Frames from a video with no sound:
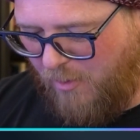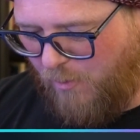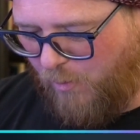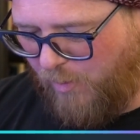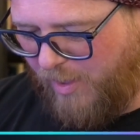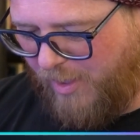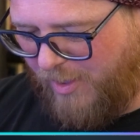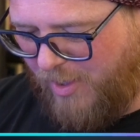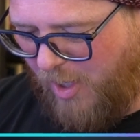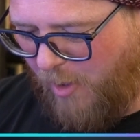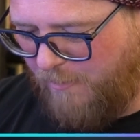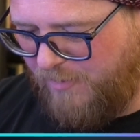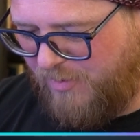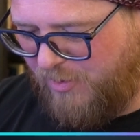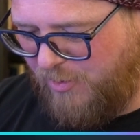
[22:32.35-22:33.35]
when it
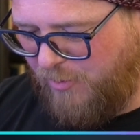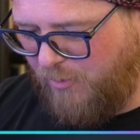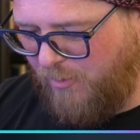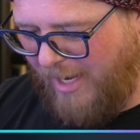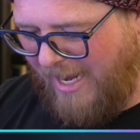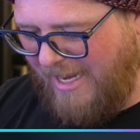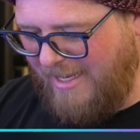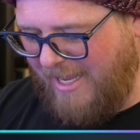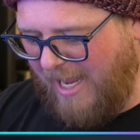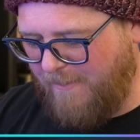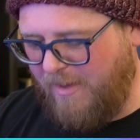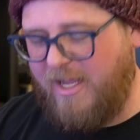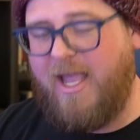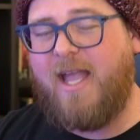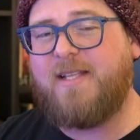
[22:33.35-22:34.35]
comes to a
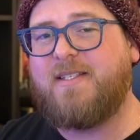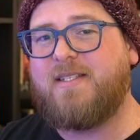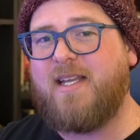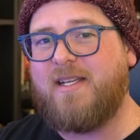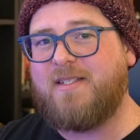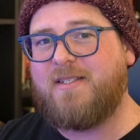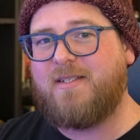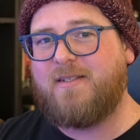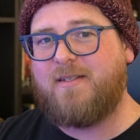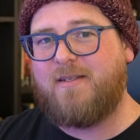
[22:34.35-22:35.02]
gaming headset